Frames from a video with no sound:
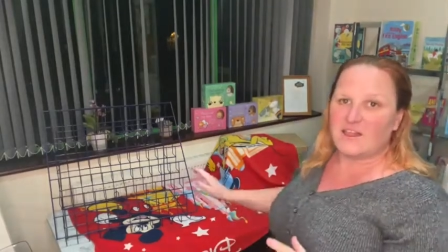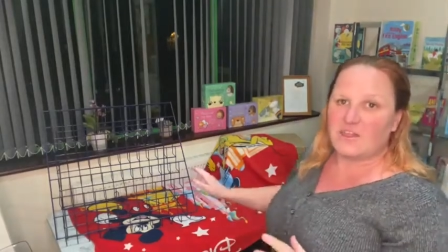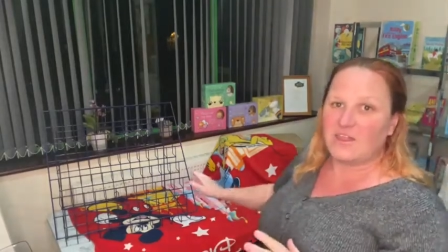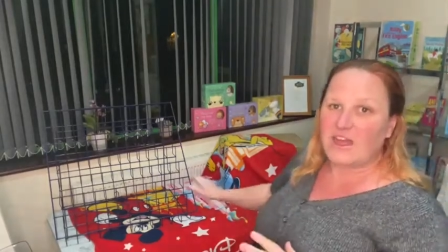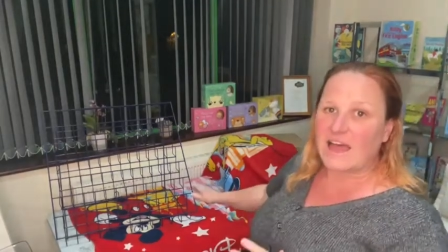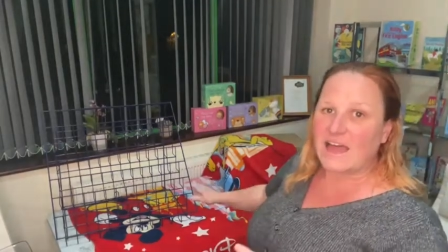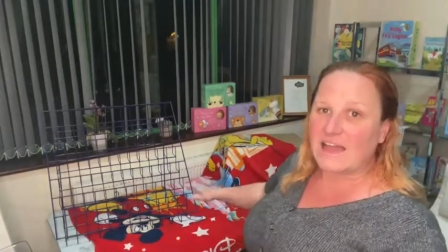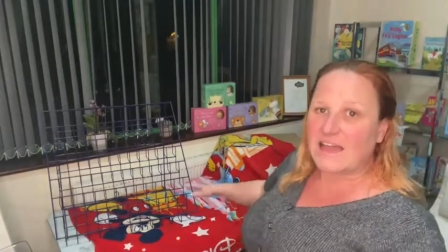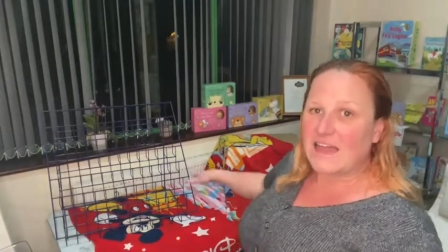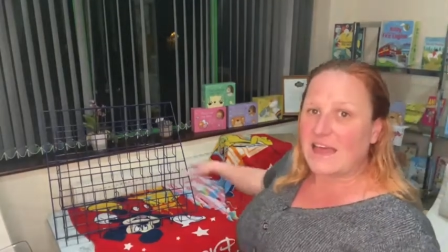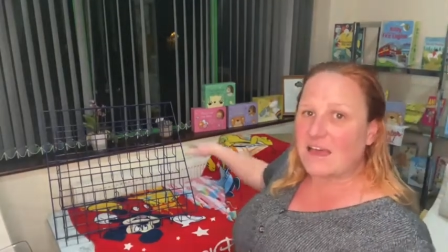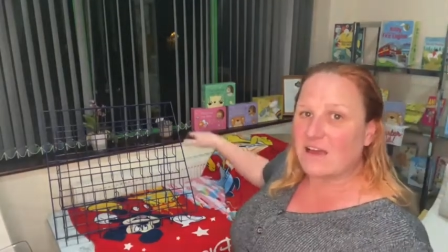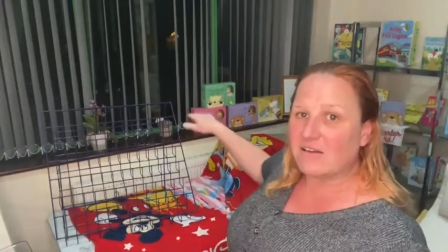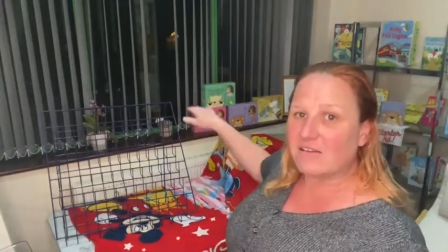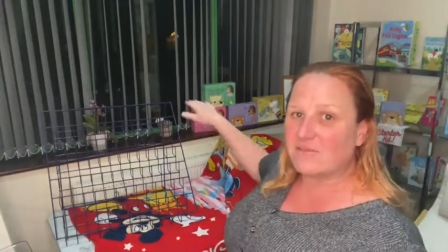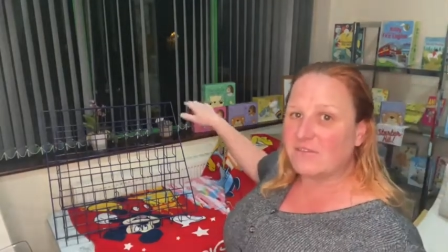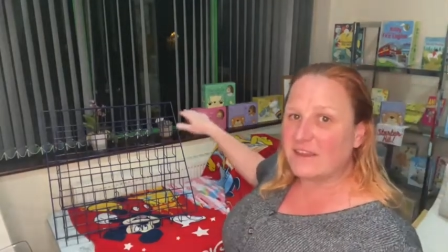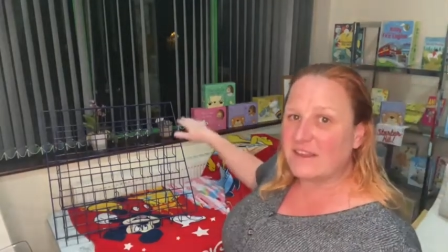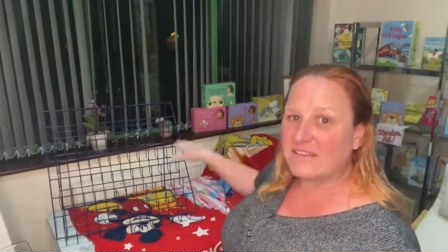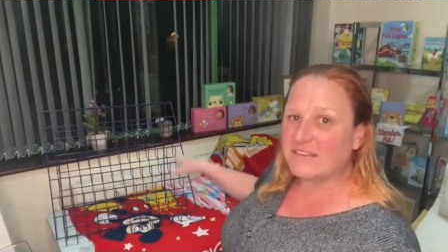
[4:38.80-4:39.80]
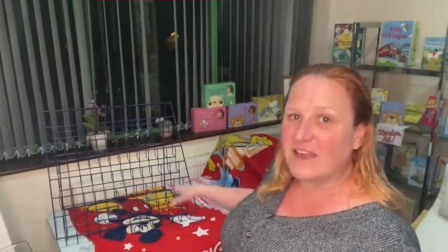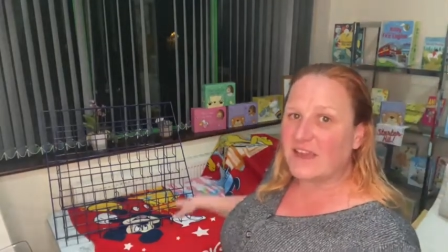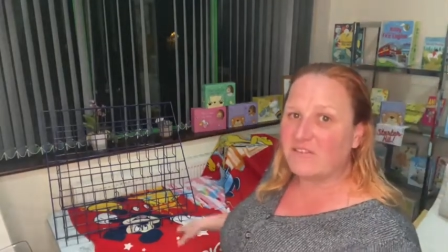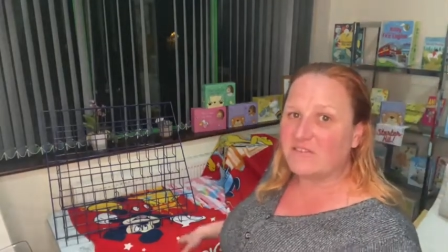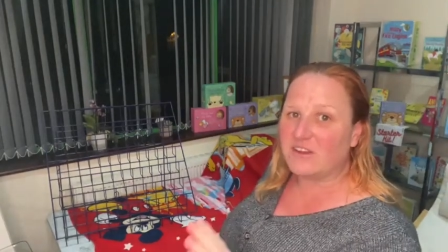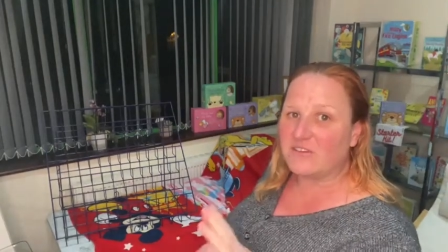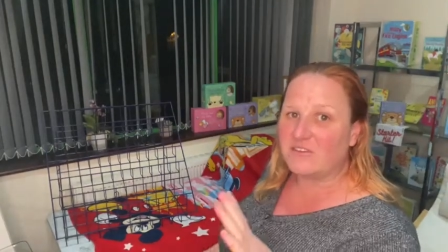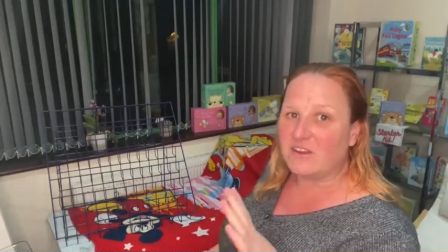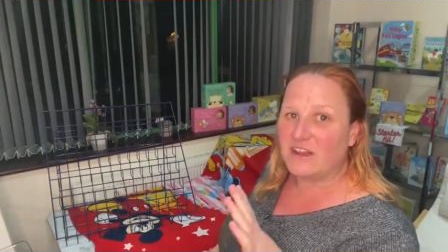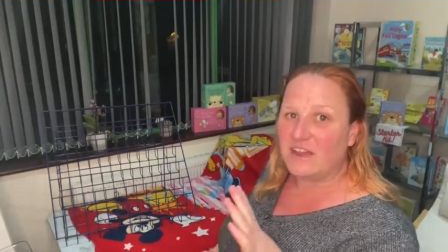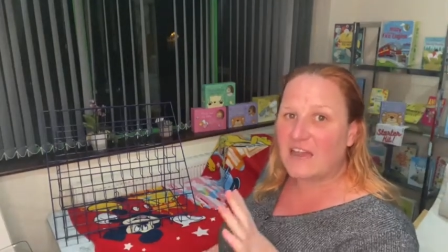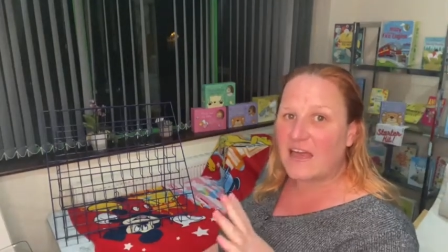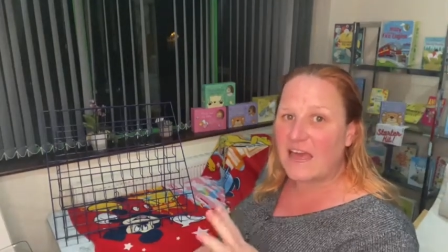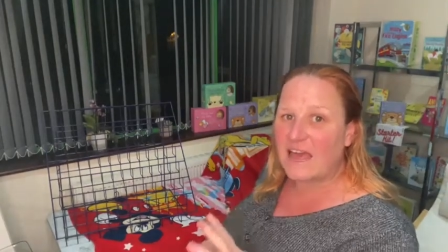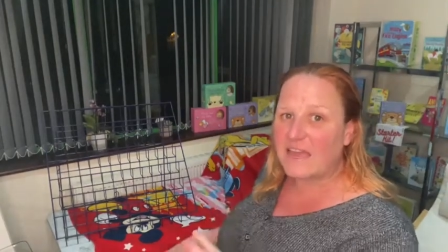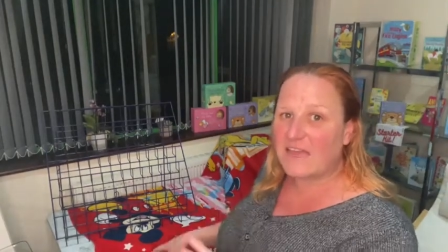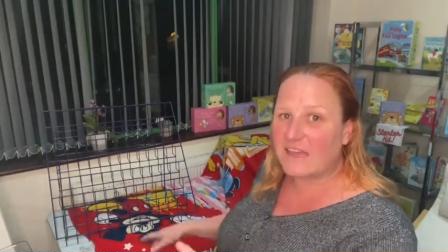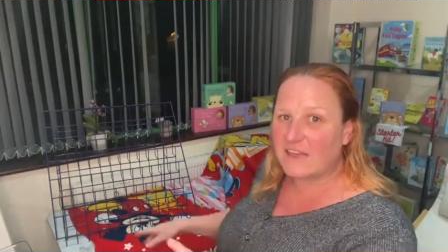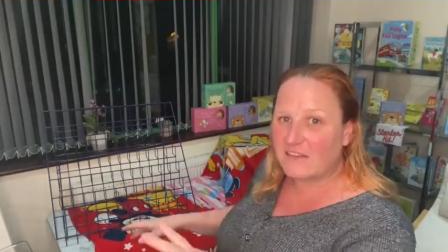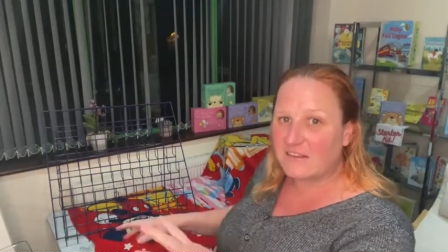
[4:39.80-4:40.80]
That allows things to have different
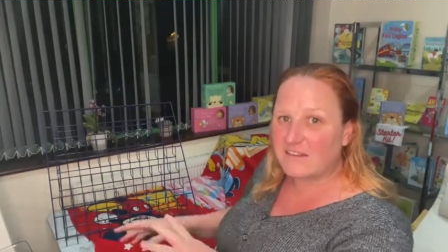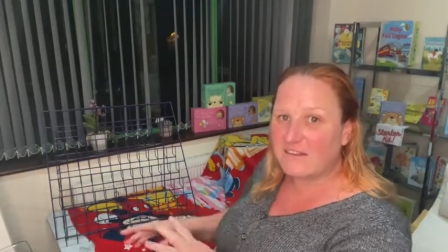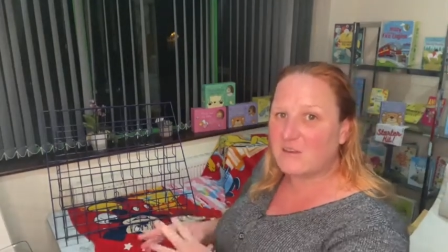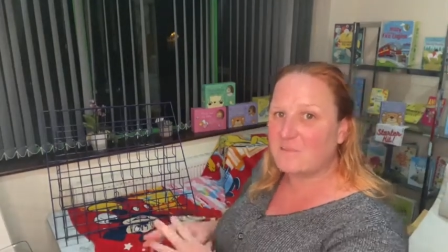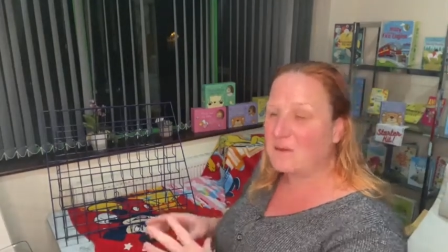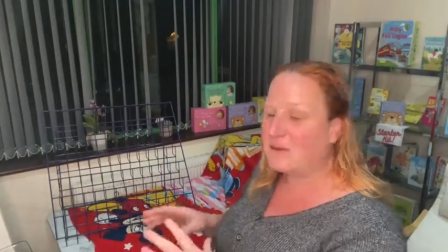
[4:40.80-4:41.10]
layers, to